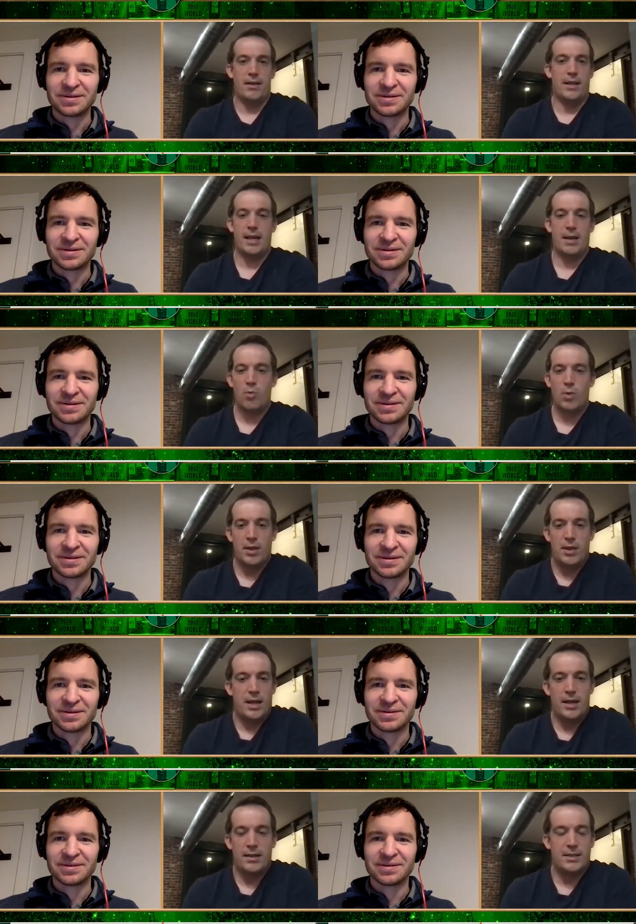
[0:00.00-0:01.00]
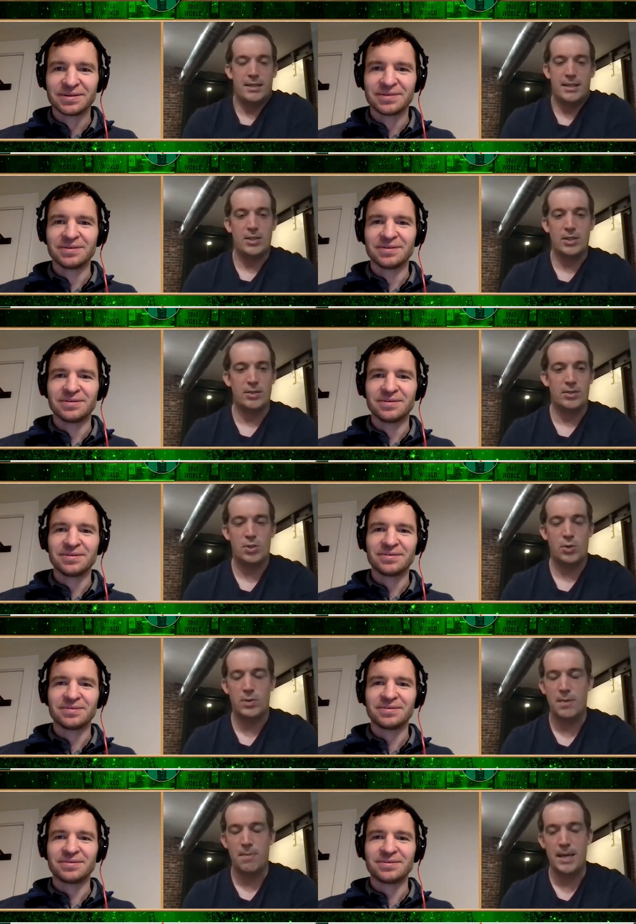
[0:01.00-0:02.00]
Speaker 1: like that. that so to
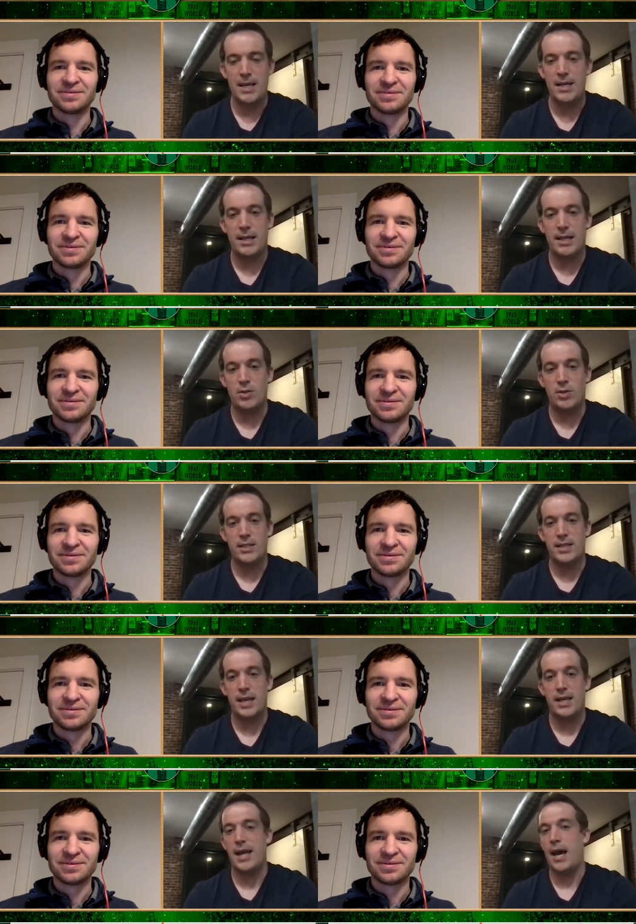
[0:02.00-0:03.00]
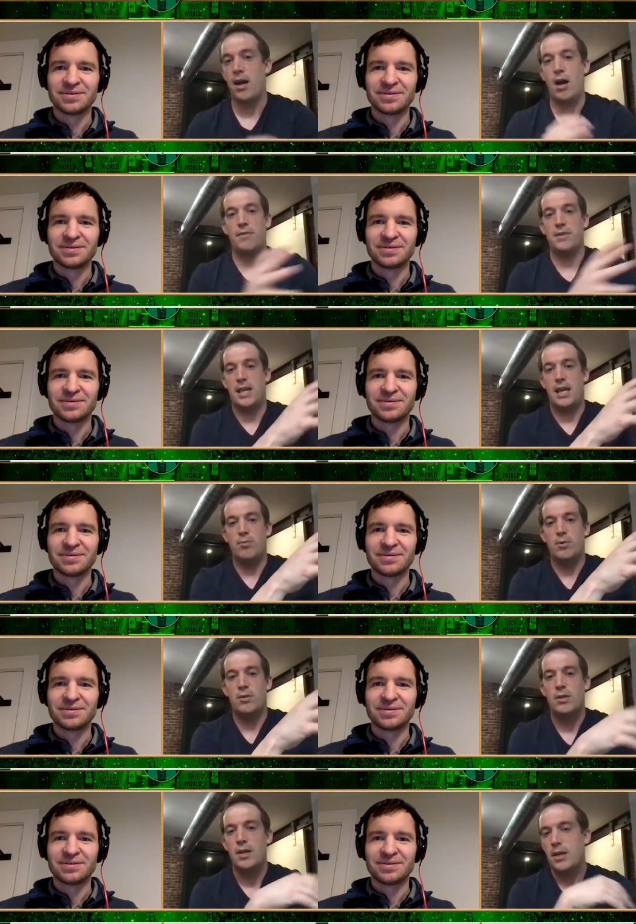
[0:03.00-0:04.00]
me, you can take that off the
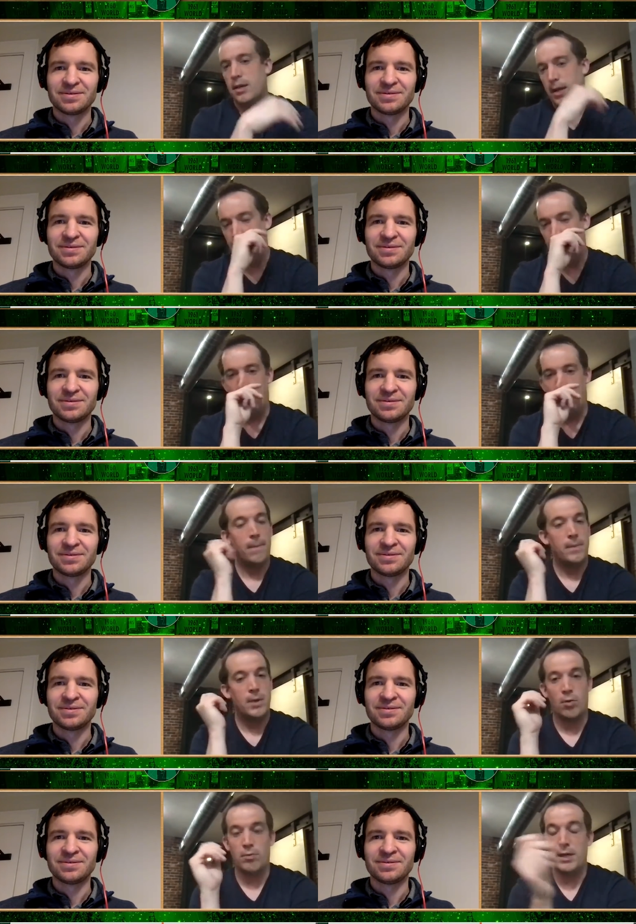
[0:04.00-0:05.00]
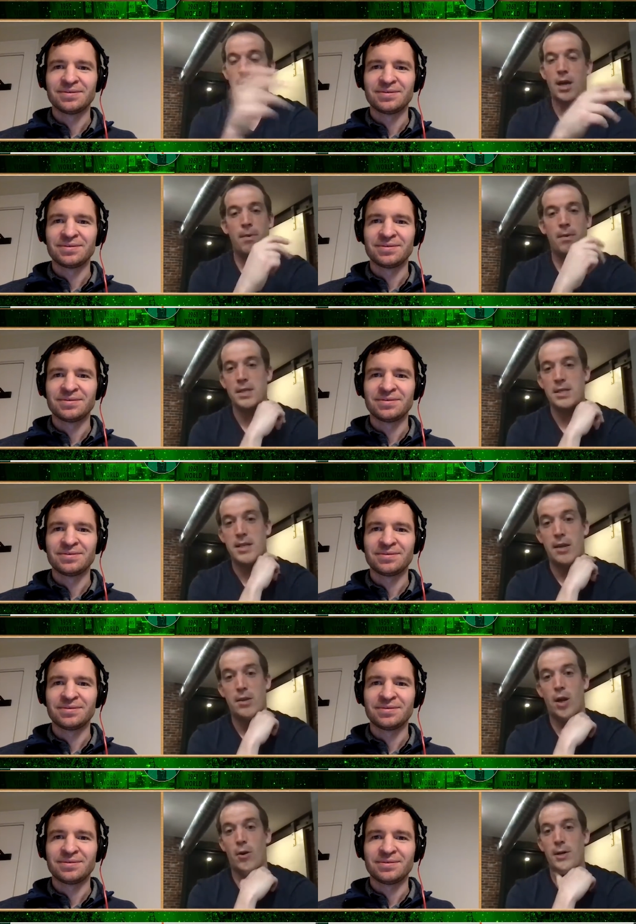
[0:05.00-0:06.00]
table. Um, you know, reading up on the Seth
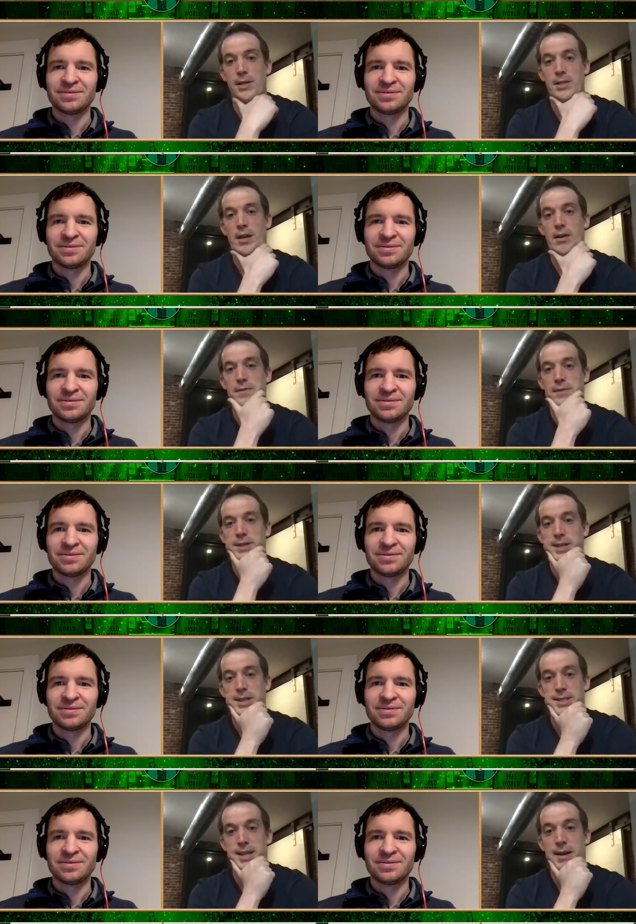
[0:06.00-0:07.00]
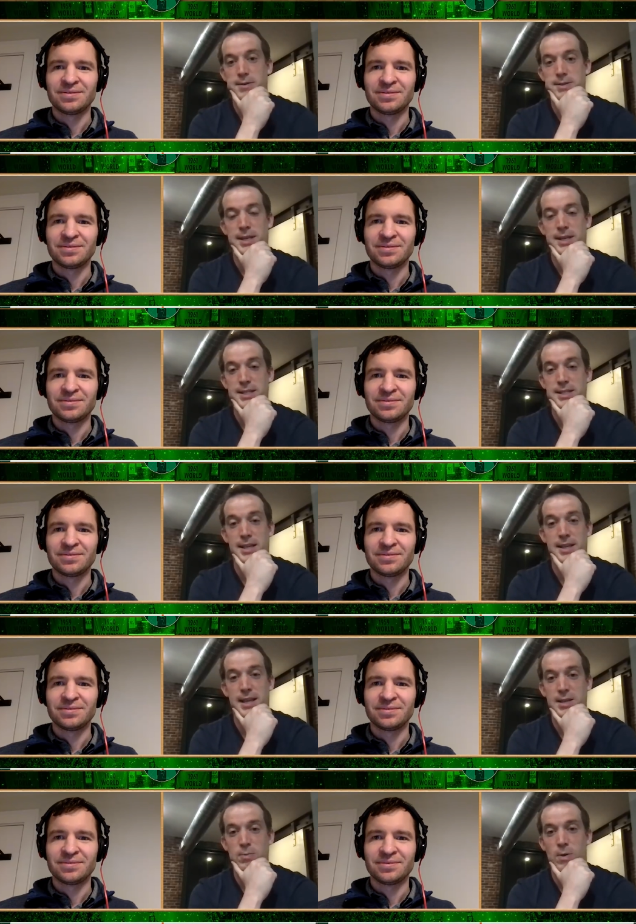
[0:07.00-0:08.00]
Curry stuff, he sounds like he said that he
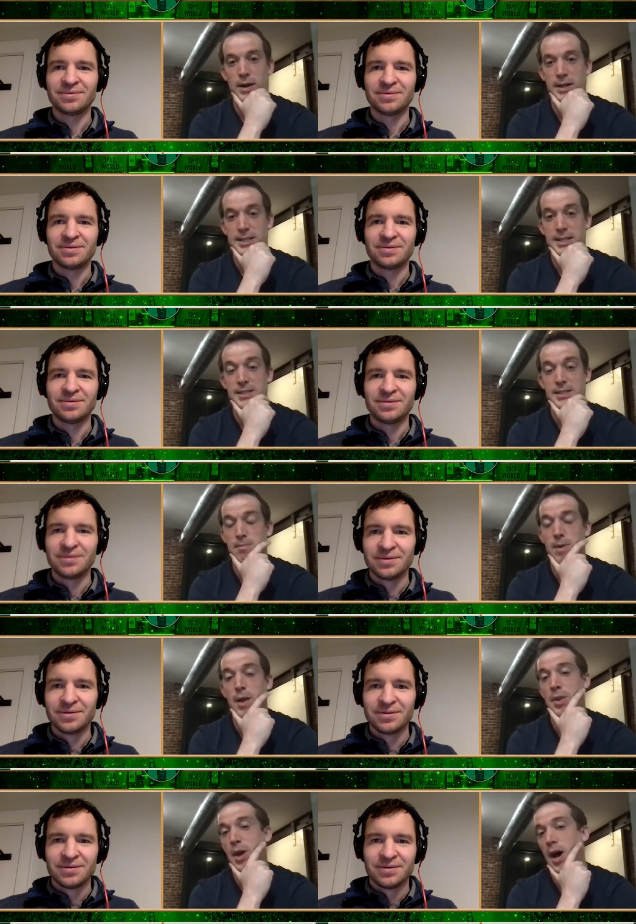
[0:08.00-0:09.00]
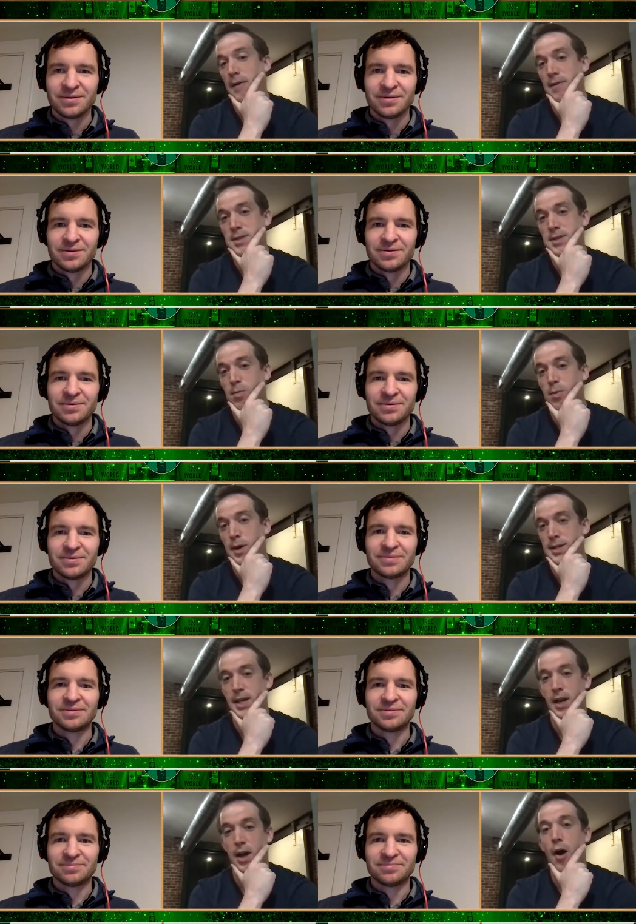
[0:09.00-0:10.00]
wanted he needs a month off at some point to get
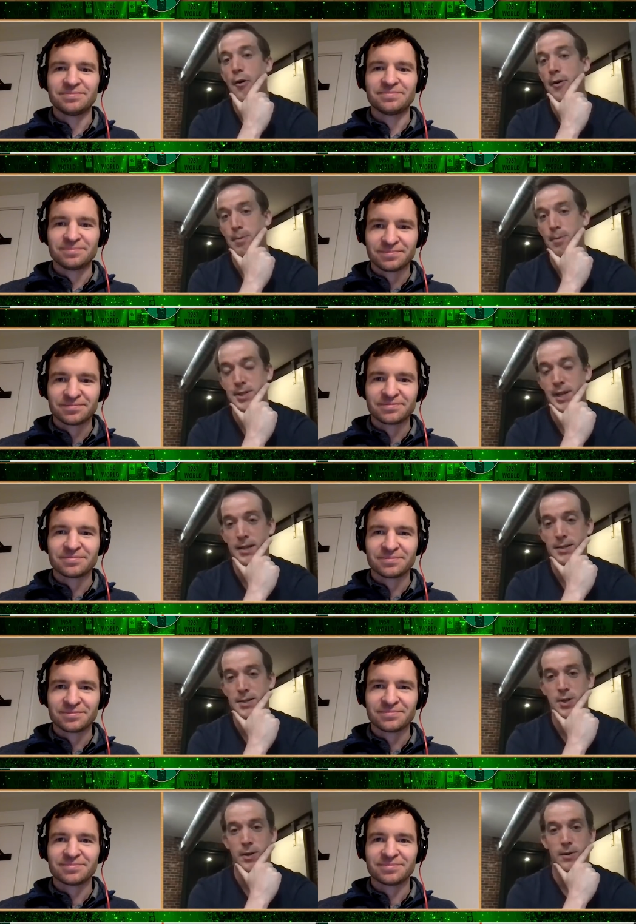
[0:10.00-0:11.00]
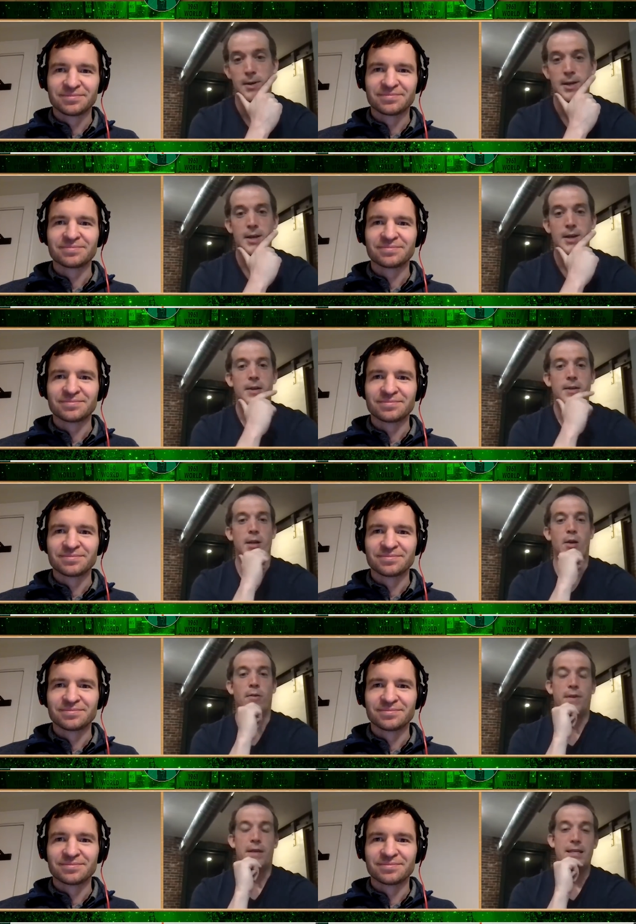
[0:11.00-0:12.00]
hundred percent. So, you know, if
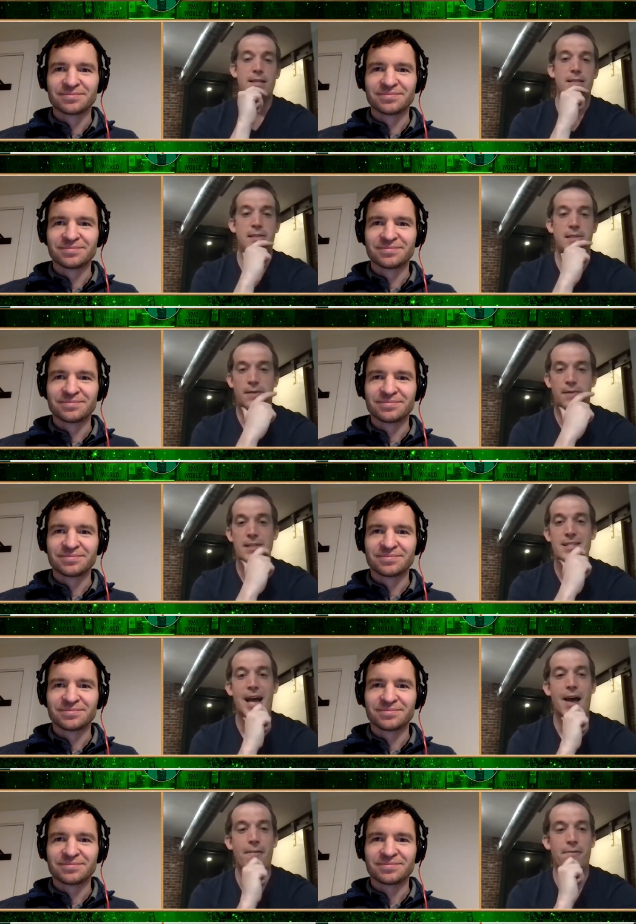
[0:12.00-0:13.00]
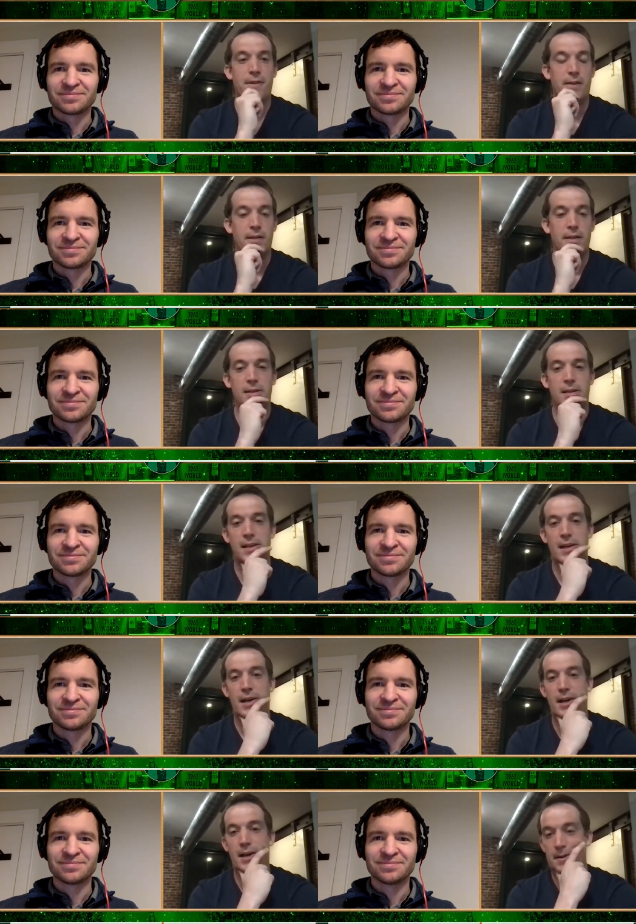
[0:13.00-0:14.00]
he's if he's not feeling
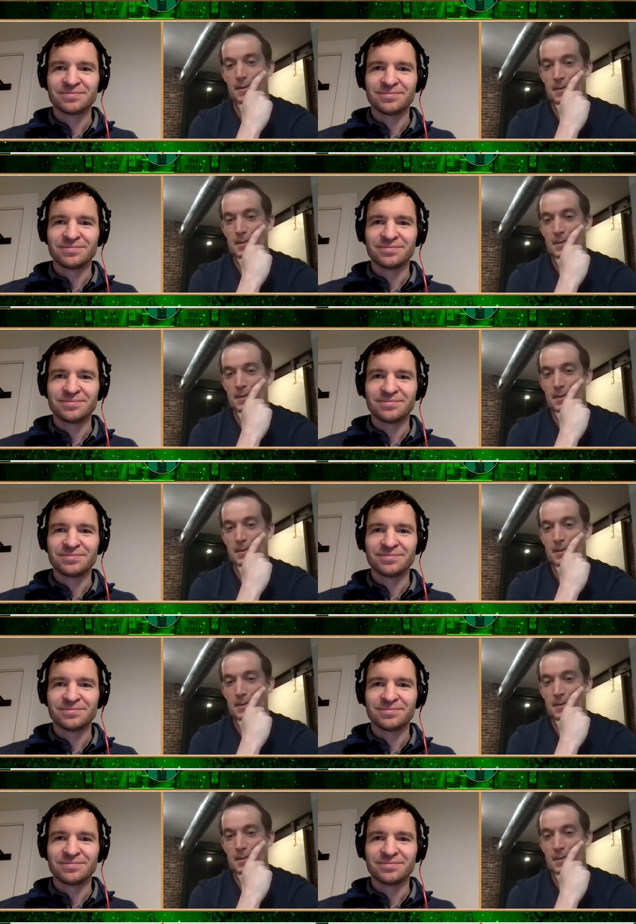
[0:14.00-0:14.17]
uh,